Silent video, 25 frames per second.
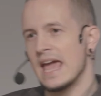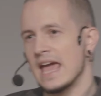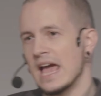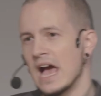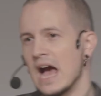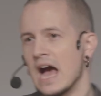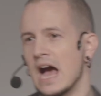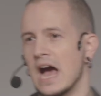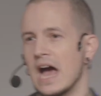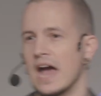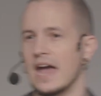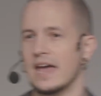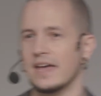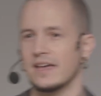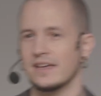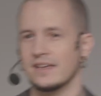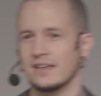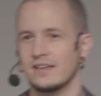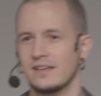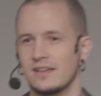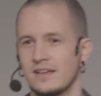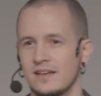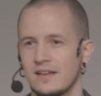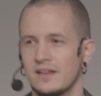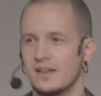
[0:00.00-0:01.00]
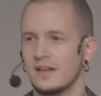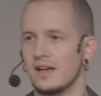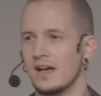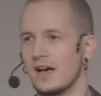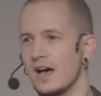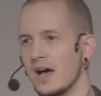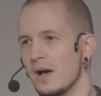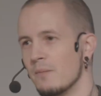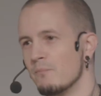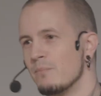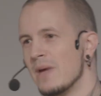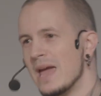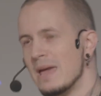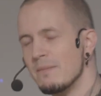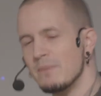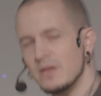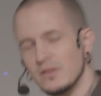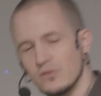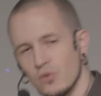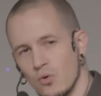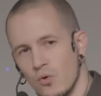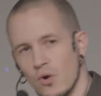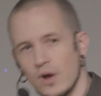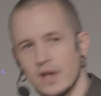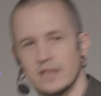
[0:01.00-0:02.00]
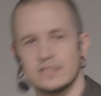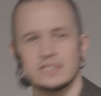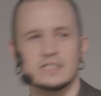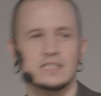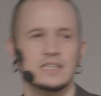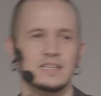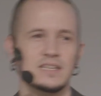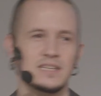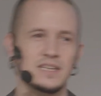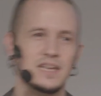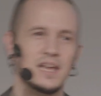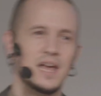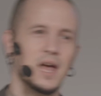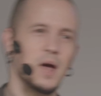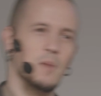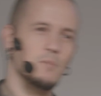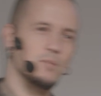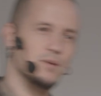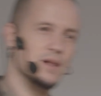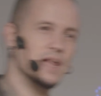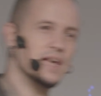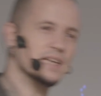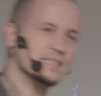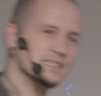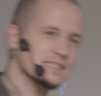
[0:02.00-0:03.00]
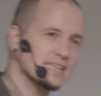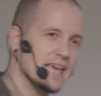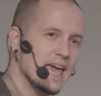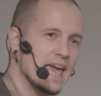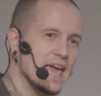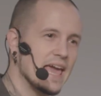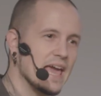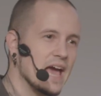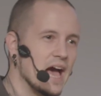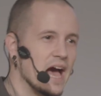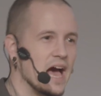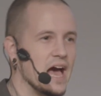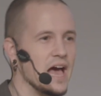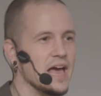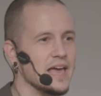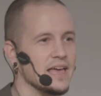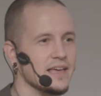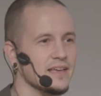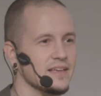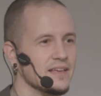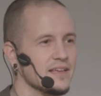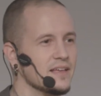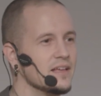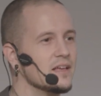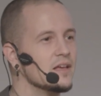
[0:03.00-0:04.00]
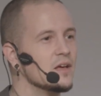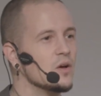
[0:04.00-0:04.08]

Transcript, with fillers: AI, baby toys plus AI,